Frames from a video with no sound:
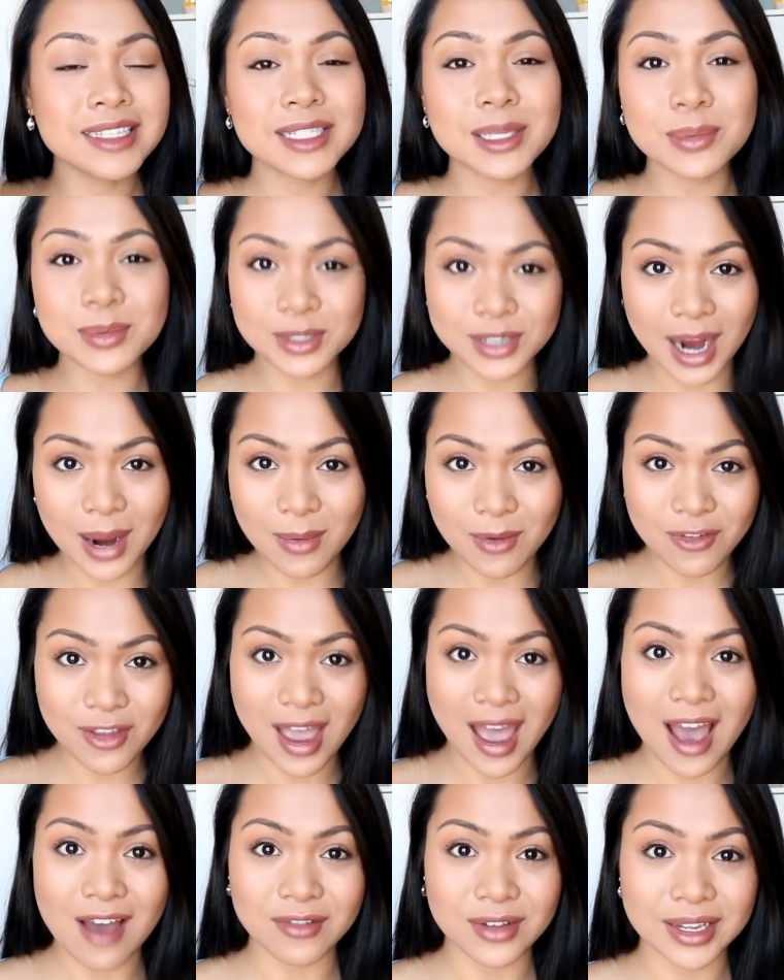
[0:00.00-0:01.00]
Subscribe if
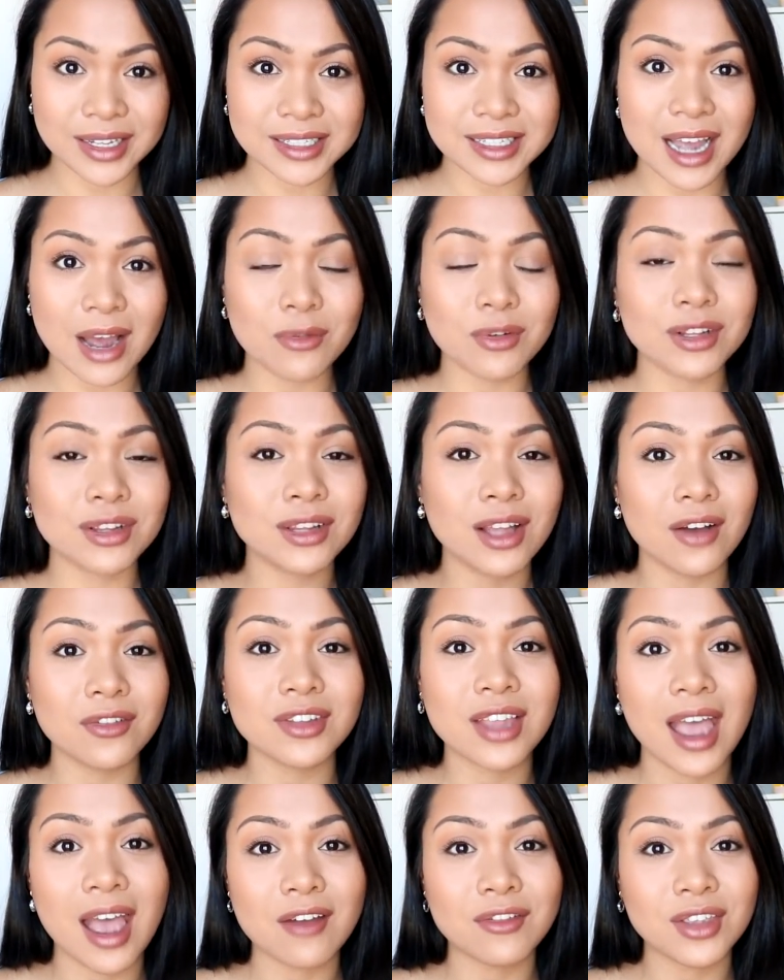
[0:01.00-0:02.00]
you haven't. I would
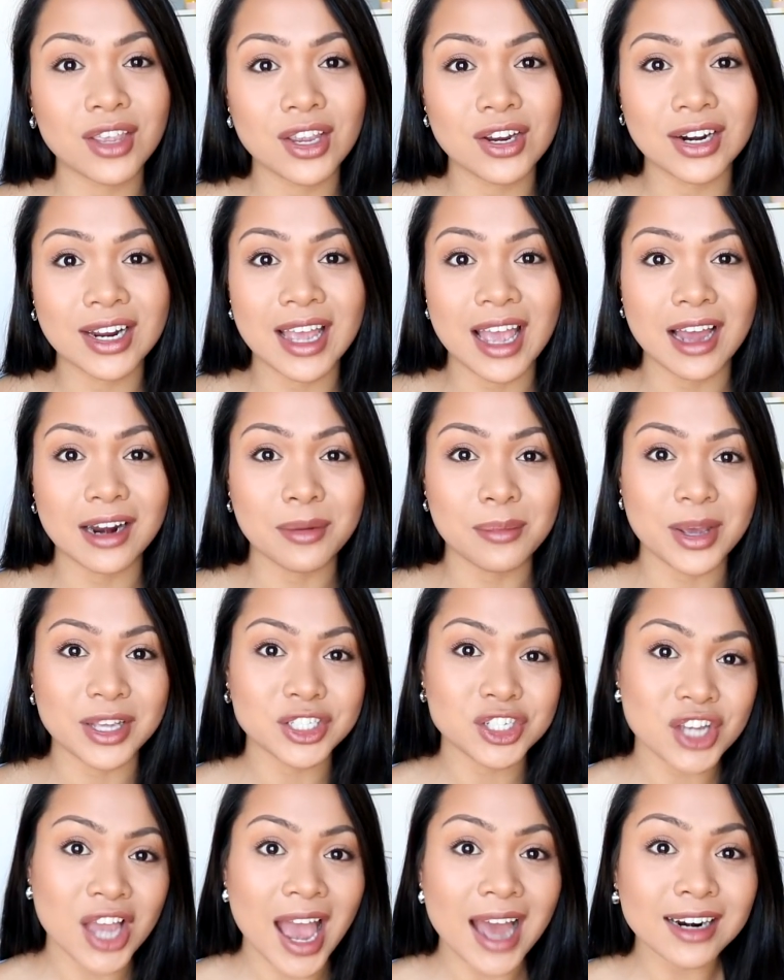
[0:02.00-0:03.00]
love to have you here again on my
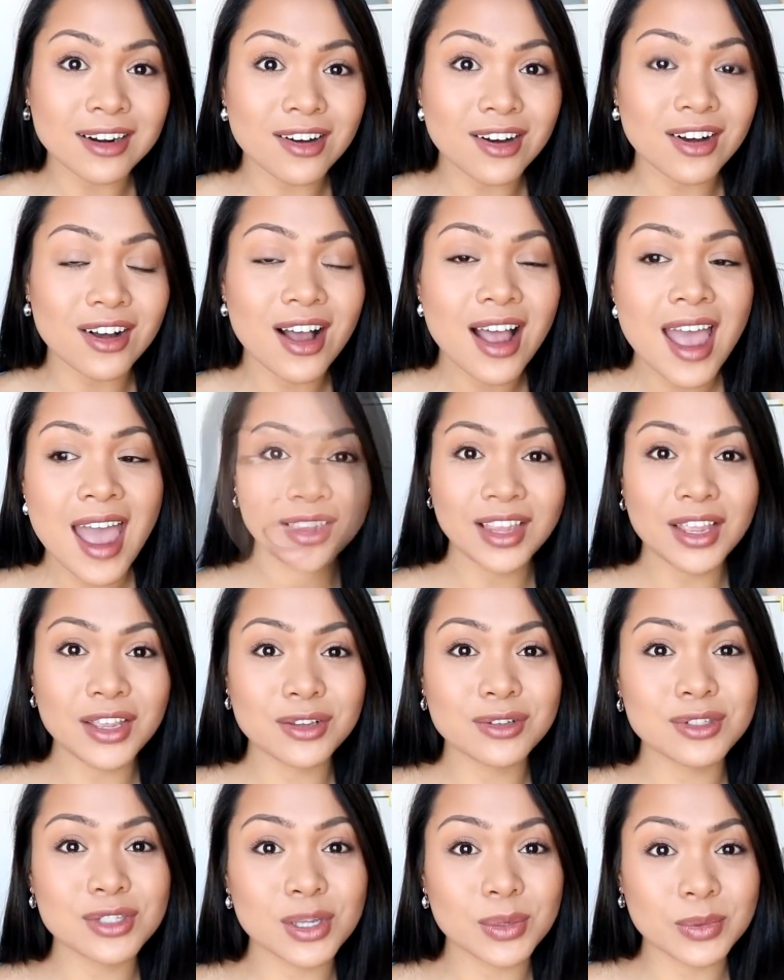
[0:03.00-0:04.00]
channel.
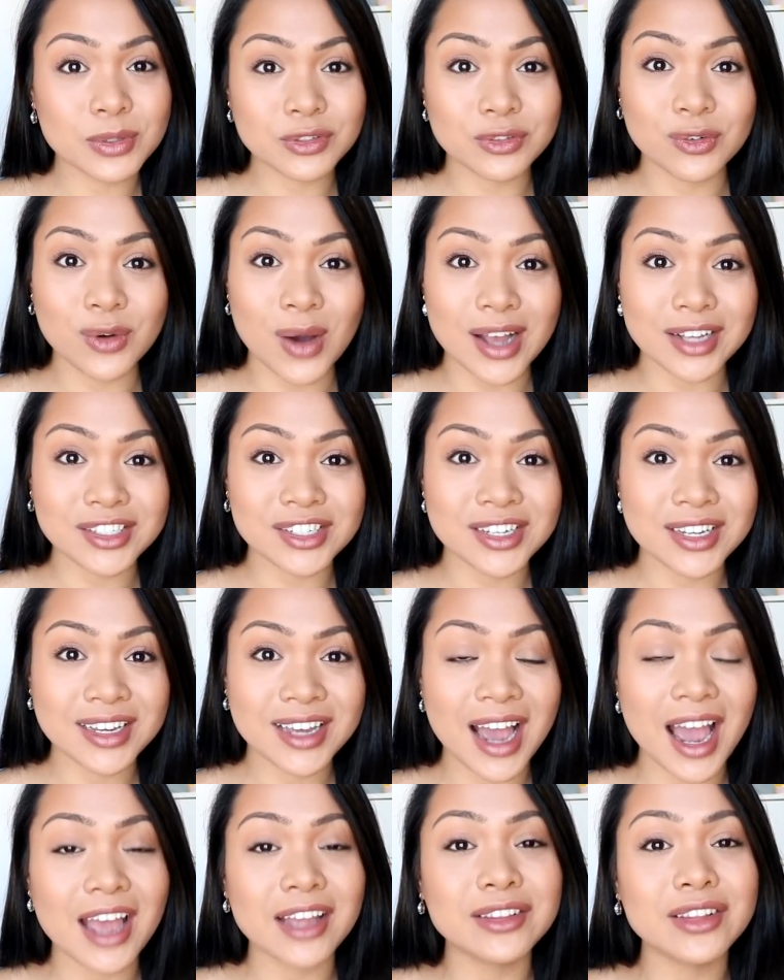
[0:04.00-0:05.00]
Thank you so much for
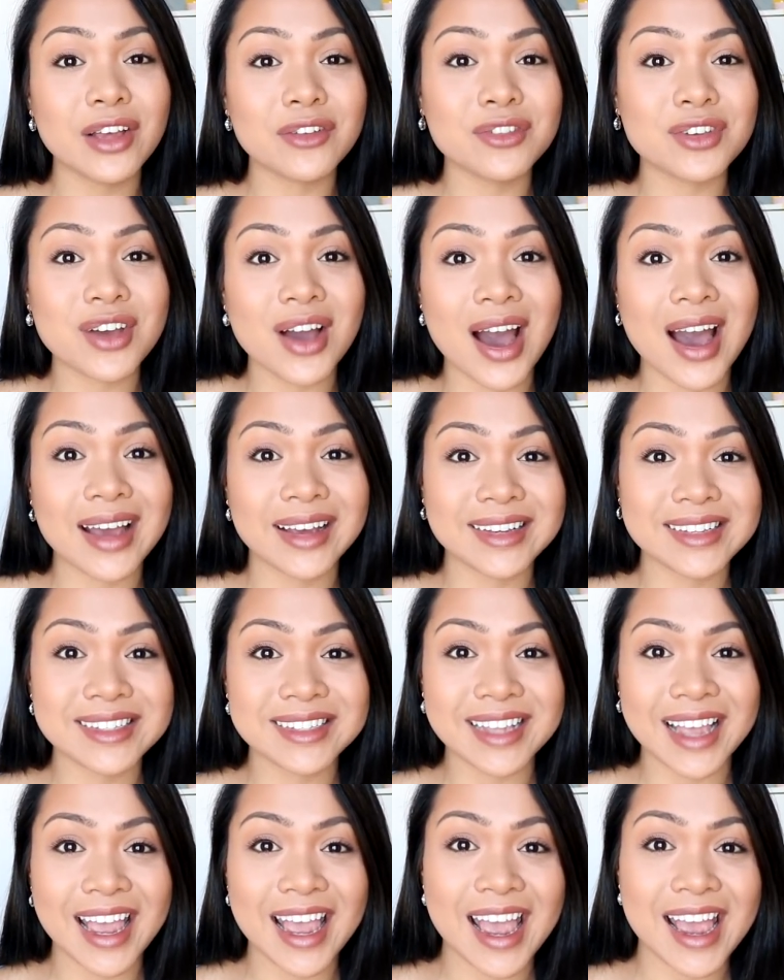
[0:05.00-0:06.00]
watching. I love you
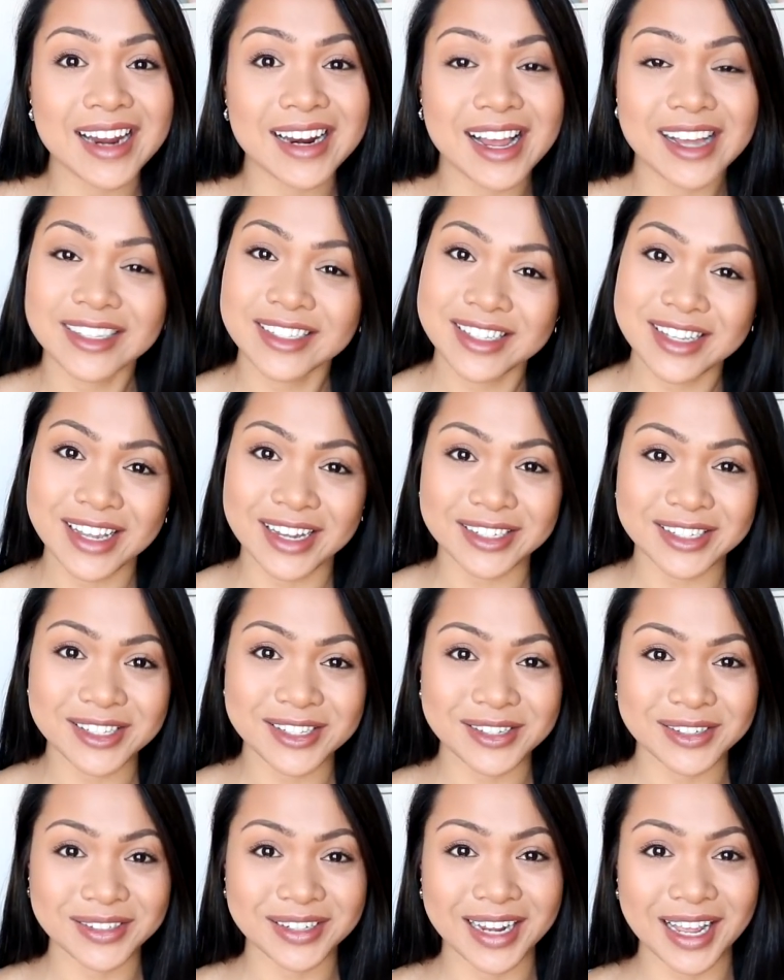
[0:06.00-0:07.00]
guys, and I'll see y'all
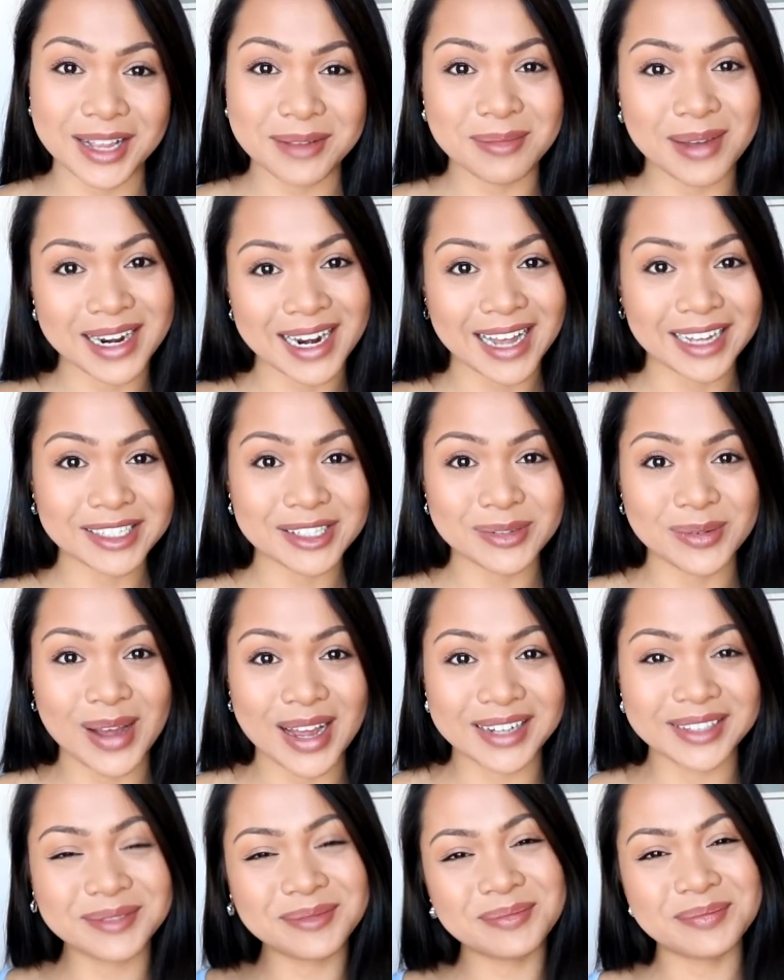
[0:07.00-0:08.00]
soon in my next
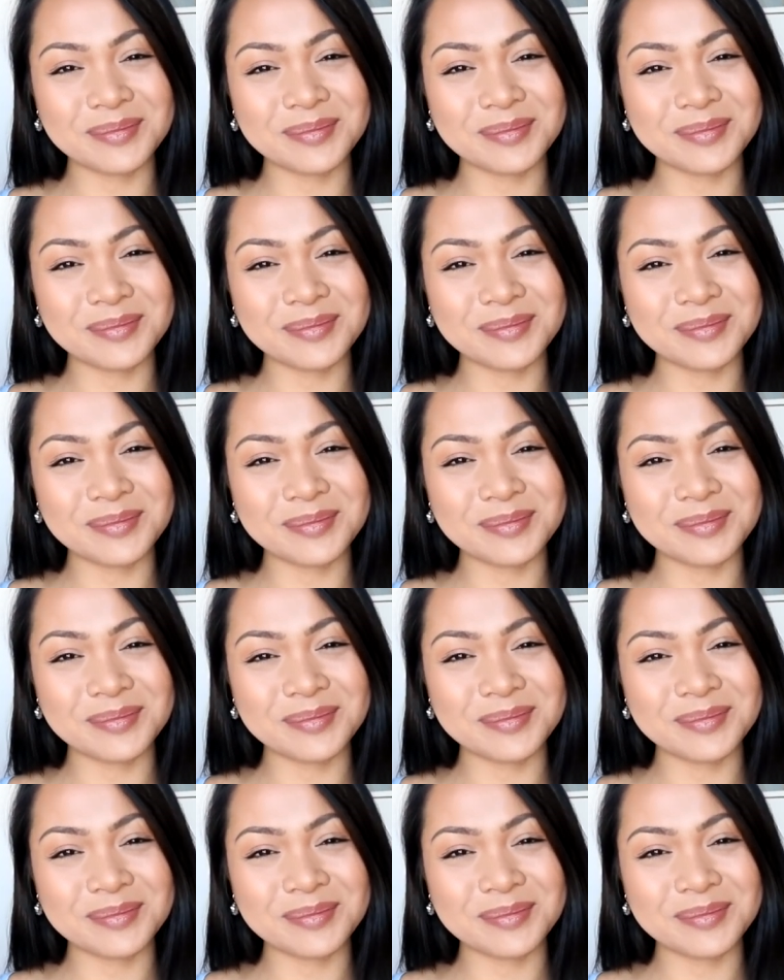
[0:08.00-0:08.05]
one.